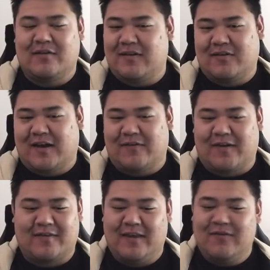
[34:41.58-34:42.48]
to these kind of
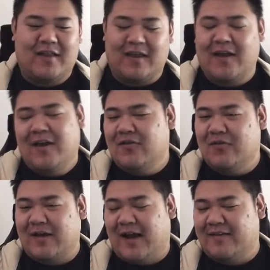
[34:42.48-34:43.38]
effects. Even like
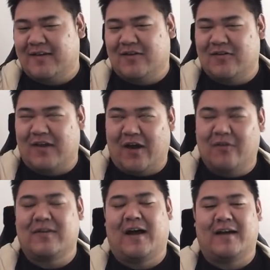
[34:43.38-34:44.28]
casting it on
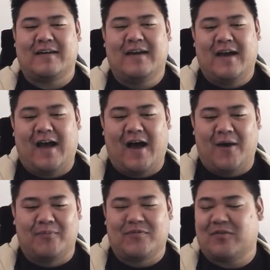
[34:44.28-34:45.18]
Eldnark.
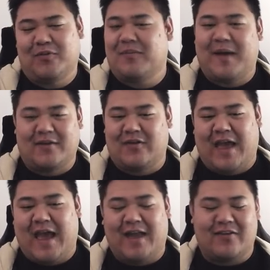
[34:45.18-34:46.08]
Just puts it back to her
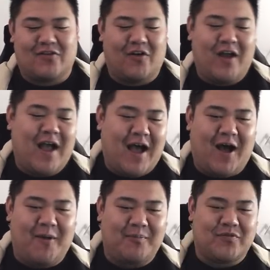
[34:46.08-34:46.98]
hand. So
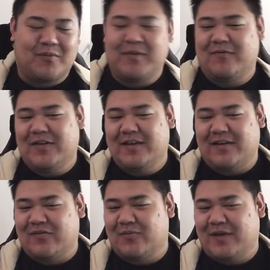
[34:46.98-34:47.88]
Minfilia
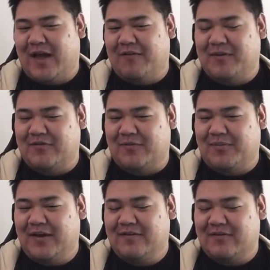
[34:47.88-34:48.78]
doesn't really have much of a
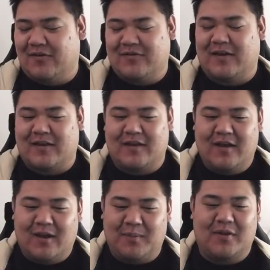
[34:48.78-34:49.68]
place. Her second
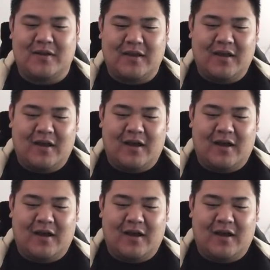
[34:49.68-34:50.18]
ability